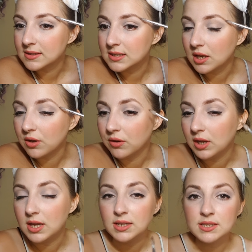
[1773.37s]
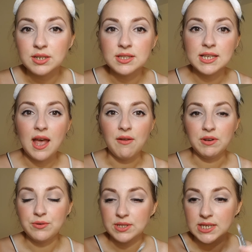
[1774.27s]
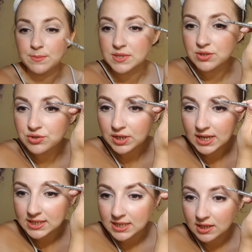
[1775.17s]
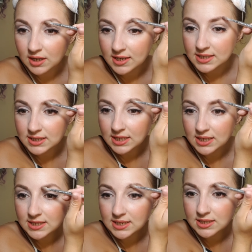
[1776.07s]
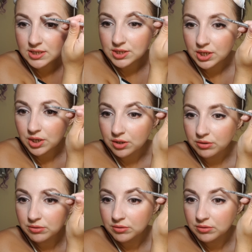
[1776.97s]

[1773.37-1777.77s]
So it's good to have little tips and tricks that are nice and easy to do.